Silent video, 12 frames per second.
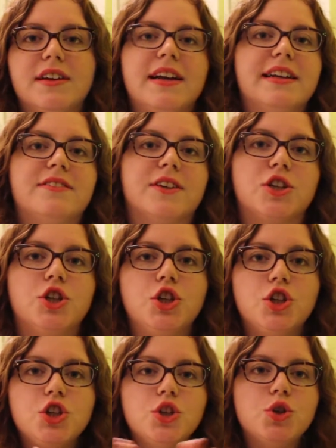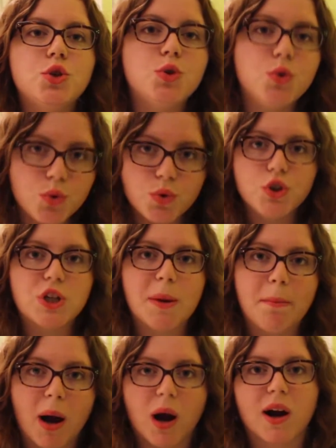It's a huge
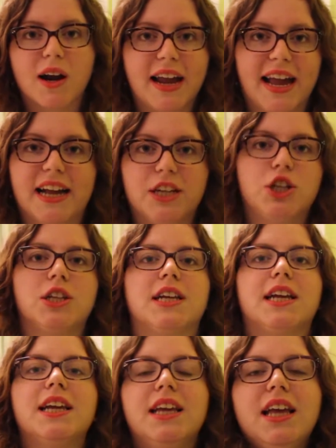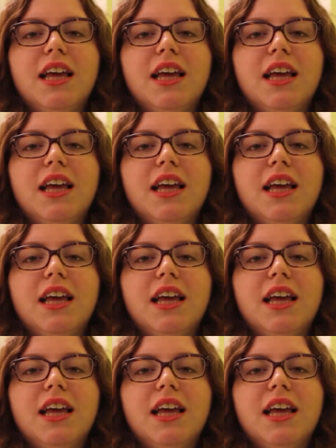park, actually.